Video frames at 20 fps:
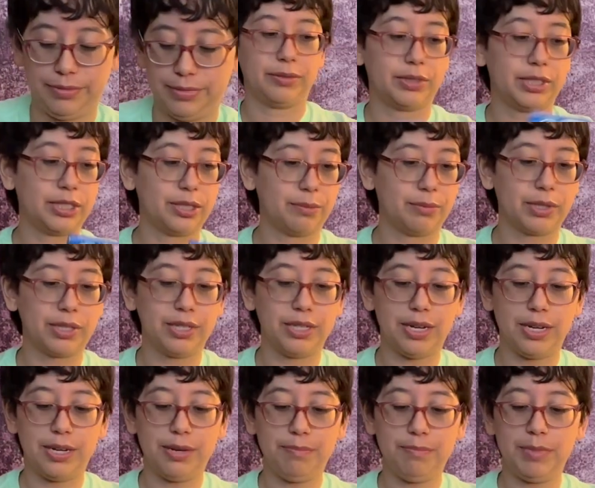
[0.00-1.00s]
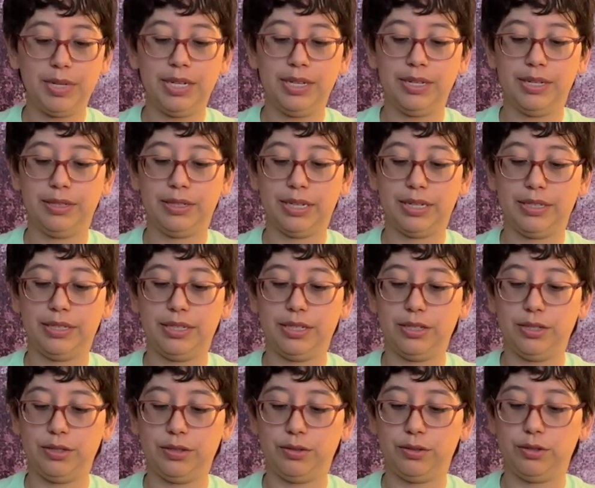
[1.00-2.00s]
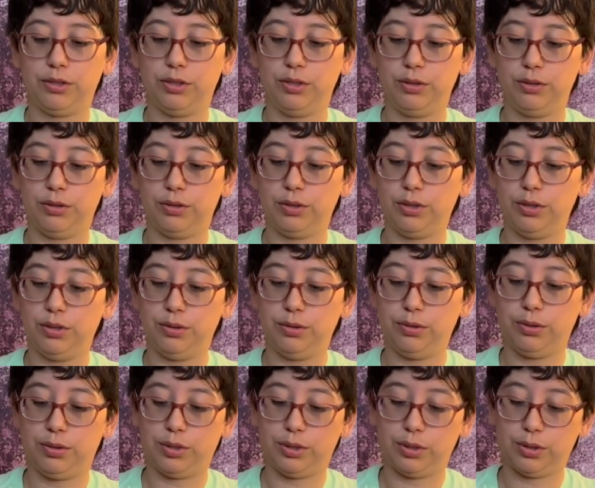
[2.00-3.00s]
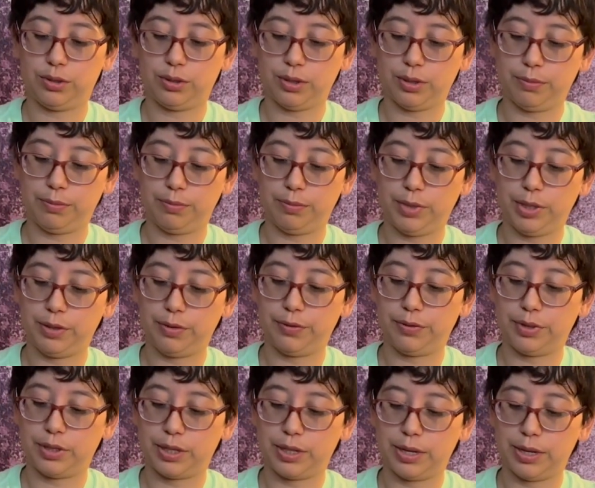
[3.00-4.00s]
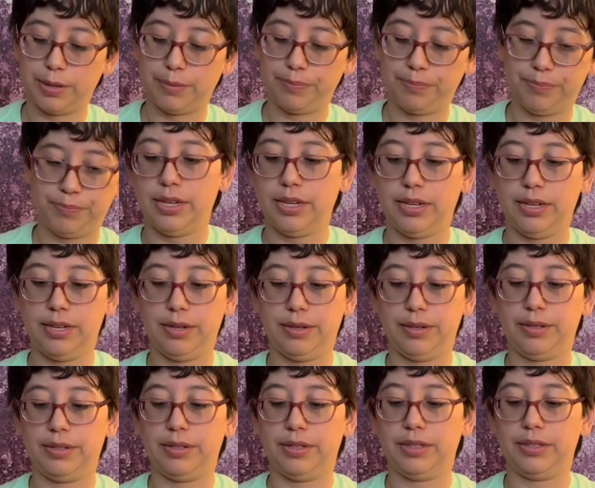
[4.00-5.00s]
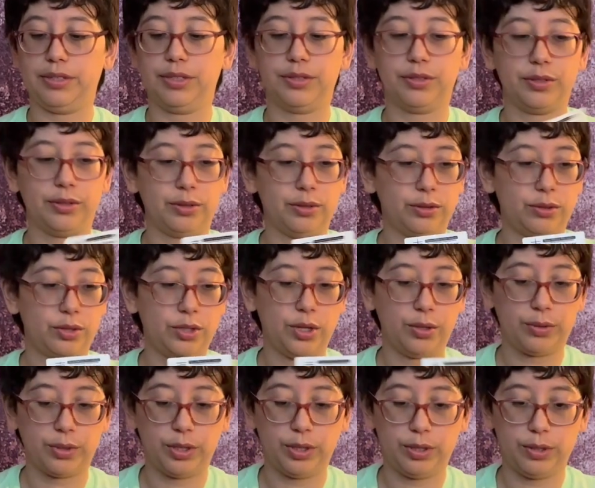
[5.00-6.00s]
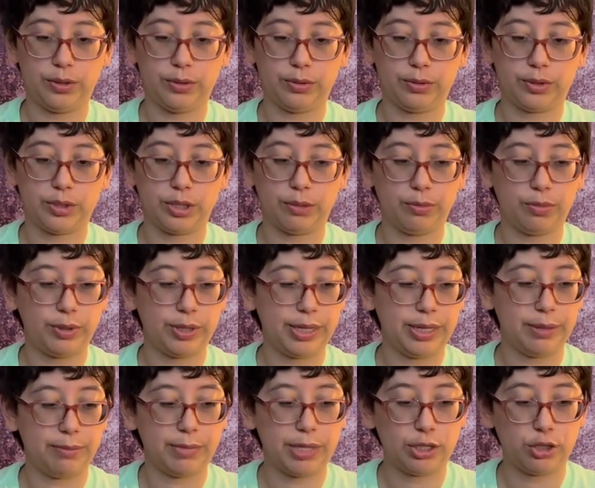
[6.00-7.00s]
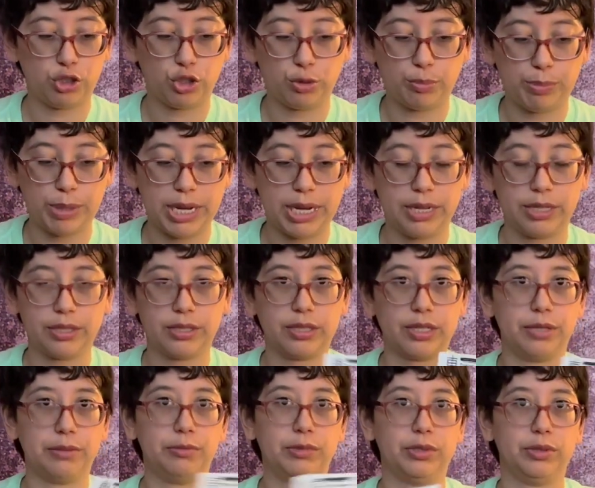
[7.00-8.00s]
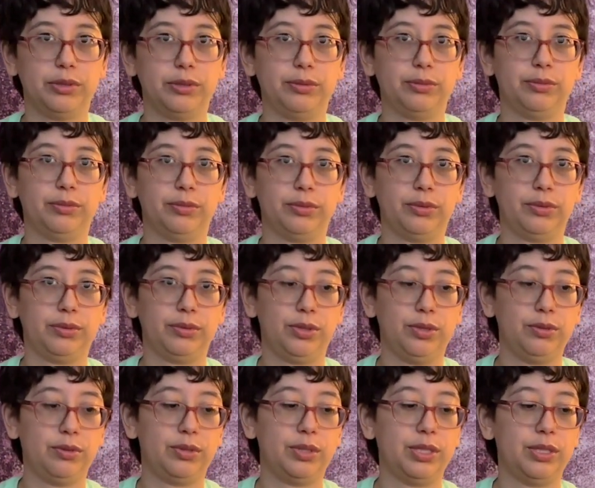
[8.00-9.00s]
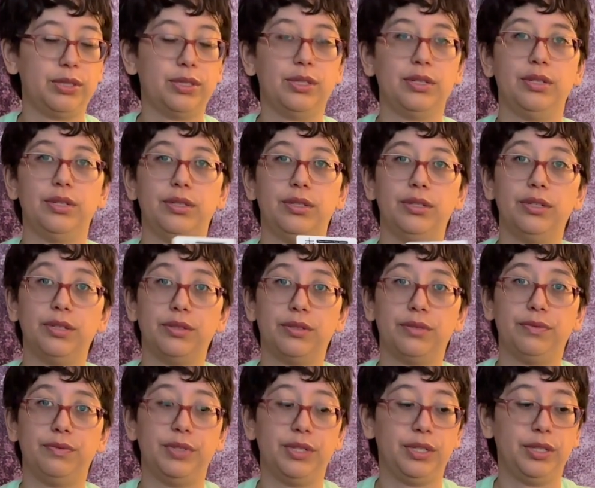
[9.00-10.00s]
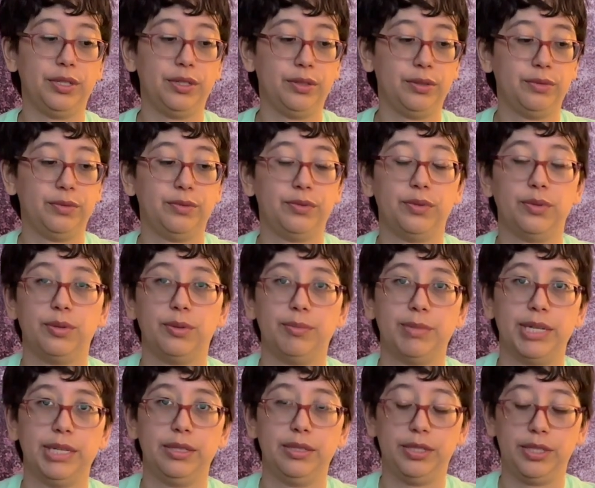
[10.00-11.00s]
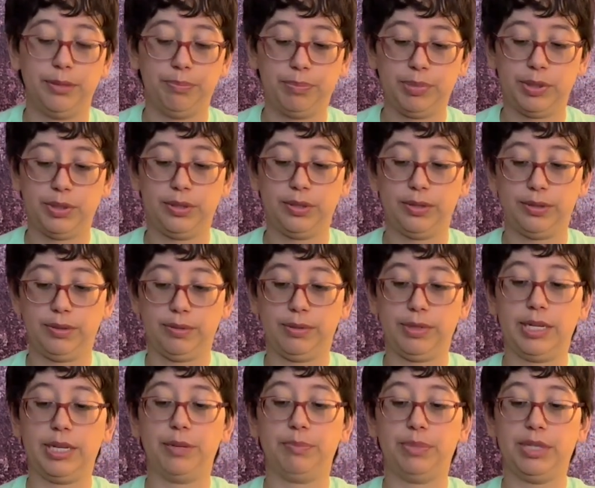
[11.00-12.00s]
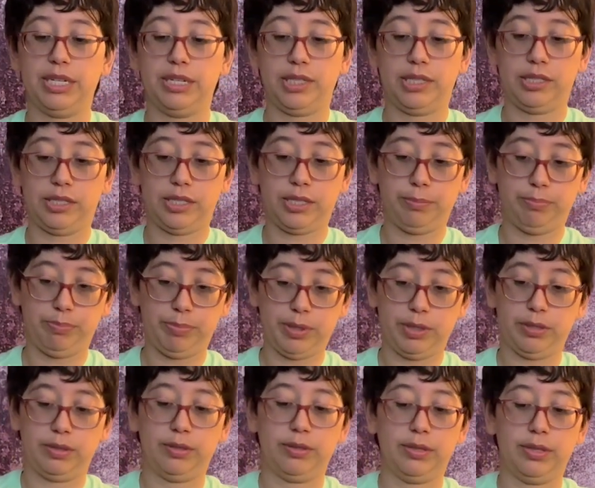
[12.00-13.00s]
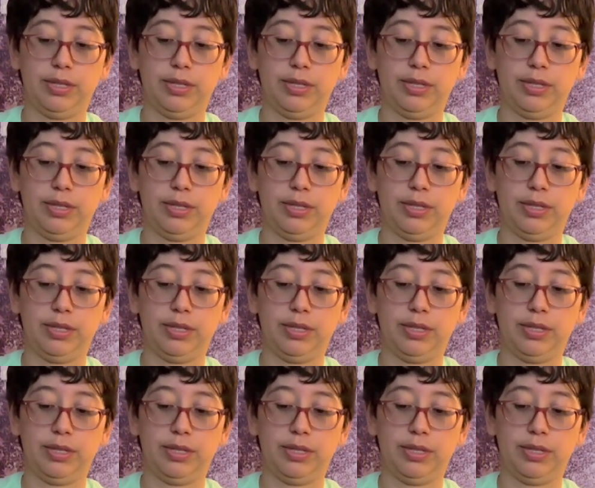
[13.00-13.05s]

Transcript: Some gum. I did use some of the gum, and another Tokyo subway metro pass. I will use this in another video for my tips, my updated tips.